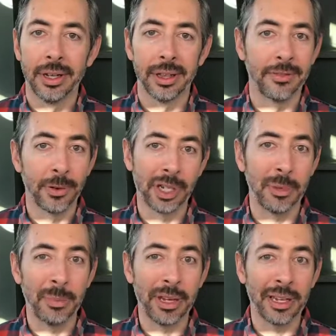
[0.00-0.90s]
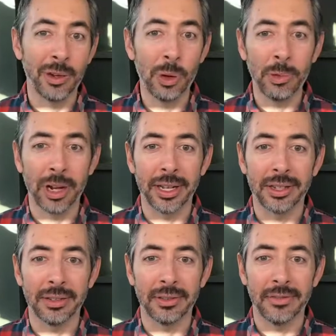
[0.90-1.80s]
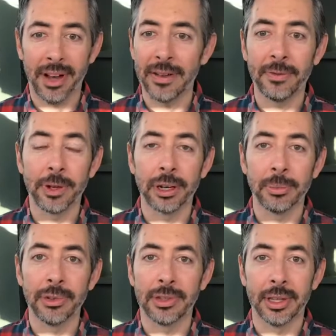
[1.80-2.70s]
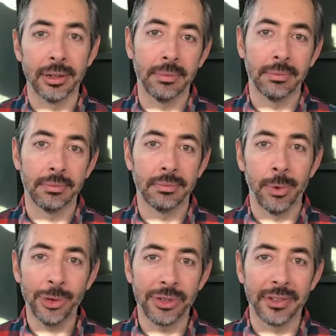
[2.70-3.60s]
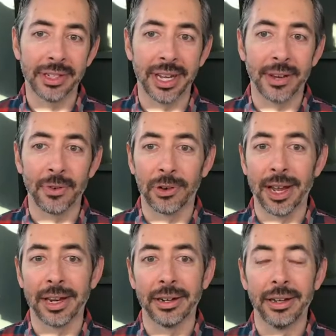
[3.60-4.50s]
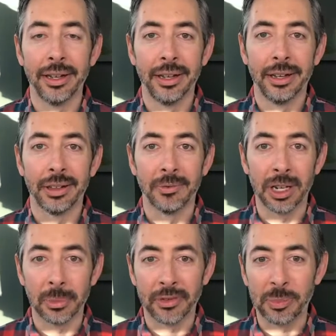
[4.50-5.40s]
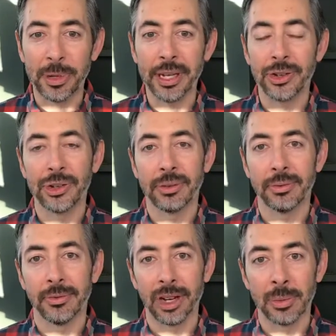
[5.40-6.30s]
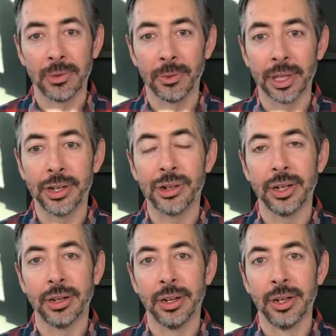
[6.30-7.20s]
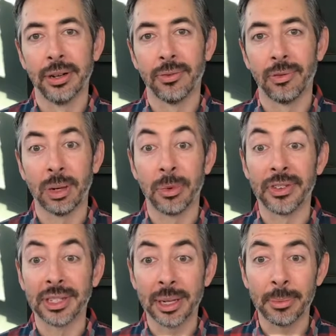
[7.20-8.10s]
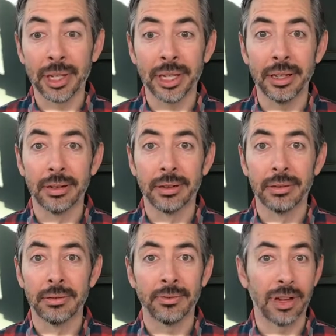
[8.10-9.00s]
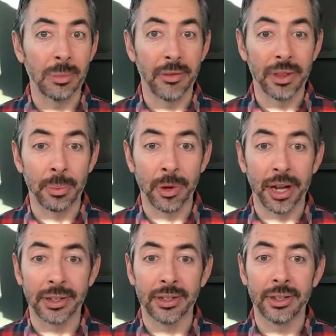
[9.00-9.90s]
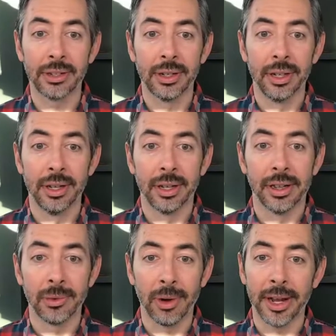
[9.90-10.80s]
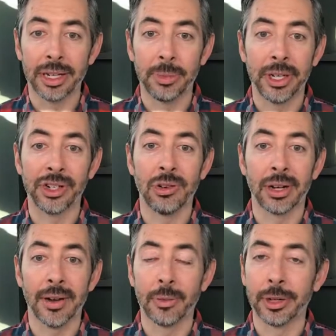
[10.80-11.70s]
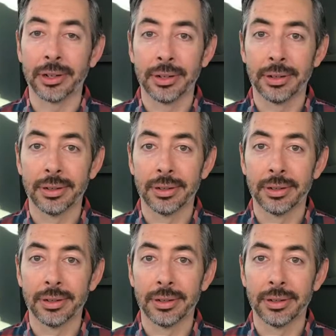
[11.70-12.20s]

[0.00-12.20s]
The First Amendment enumerates five freedoms that most of us take for granted: the freedom of speech, freedom of religion, freedom of assembly, freedom of the press, and the right to petition our government.